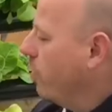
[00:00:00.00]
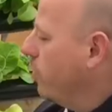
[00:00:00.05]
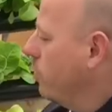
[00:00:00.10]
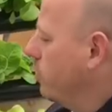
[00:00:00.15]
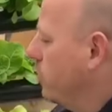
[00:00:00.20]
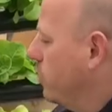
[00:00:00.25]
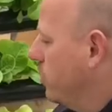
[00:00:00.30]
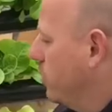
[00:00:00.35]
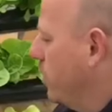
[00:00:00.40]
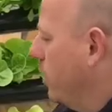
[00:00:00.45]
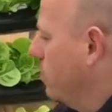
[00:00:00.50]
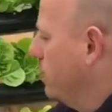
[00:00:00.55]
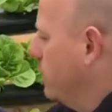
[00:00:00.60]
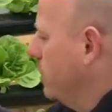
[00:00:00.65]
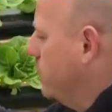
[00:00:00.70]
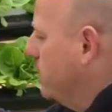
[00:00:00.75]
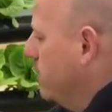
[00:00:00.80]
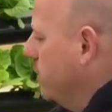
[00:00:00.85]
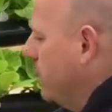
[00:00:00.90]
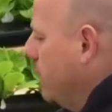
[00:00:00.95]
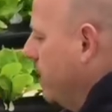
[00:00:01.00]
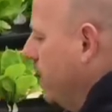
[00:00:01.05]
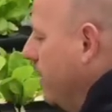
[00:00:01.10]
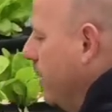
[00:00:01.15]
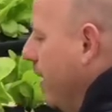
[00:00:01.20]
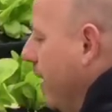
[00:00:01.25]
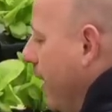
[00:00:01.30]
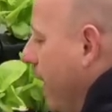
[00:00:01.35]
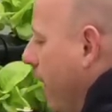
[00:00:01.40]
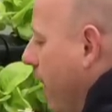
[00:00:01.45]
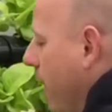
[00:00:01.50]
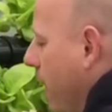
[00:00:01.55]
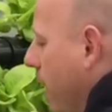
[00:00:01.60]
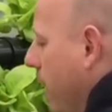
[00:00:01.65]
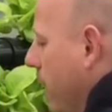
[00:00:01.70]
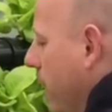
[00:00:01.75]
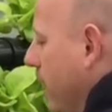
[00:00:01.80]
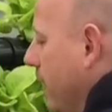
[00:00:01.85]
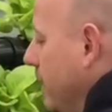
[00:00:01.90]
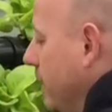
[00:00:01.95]
growth just goes into there.
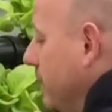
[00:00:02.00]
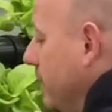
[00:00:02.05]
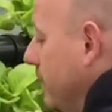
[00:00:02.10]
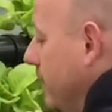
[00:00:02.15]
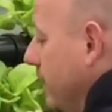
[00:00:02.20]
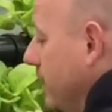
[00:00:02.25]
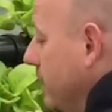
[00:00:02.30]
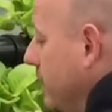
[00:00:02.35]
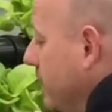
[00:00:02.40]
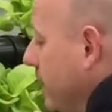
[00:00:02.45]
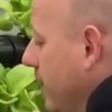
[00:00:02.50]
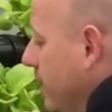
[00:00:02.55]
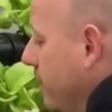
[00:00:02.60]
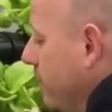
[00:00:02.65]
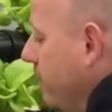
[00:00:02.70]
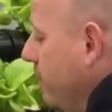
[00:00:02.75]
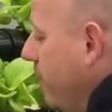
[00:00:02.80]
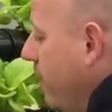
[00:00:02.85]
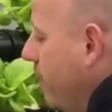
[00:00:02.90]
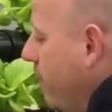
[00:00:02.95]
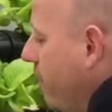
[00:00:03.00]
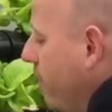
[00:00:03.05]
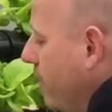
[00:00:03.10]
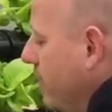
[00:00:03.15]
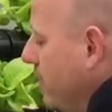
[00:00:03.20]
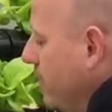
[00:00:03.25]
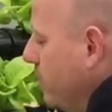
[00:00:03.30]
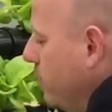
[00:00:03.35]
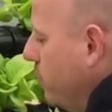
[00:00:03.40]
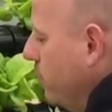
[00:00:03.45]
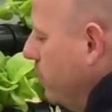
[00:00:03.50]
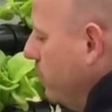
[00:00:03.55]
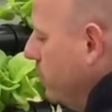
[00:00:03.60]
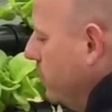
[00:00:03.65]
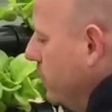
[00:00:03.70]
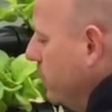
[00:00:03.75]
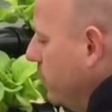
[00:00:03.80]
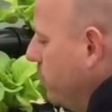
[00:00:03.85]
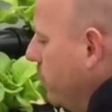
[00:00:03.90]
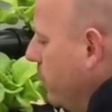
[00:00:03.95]
Uh, and it's, as I say, very, very simple
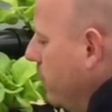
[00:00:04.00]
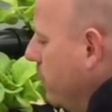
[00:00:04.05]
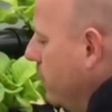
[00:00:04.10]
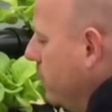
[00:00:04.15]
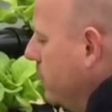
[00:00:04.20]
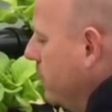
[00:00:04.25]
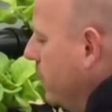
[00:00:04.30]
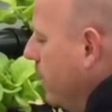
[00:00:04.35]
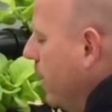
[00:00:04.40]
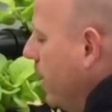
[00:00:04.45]
to build.